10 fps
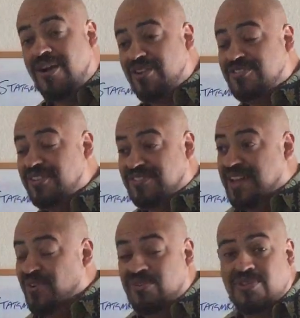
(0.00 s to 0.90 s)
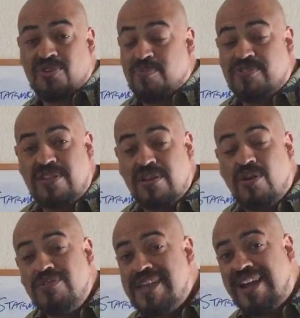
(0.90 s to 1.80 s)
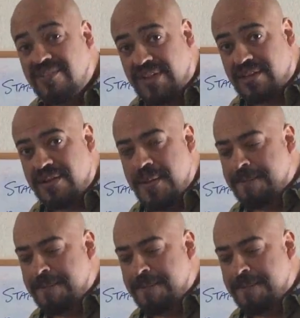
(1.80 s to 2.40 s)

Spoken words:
are such that only 30% of the code is activated.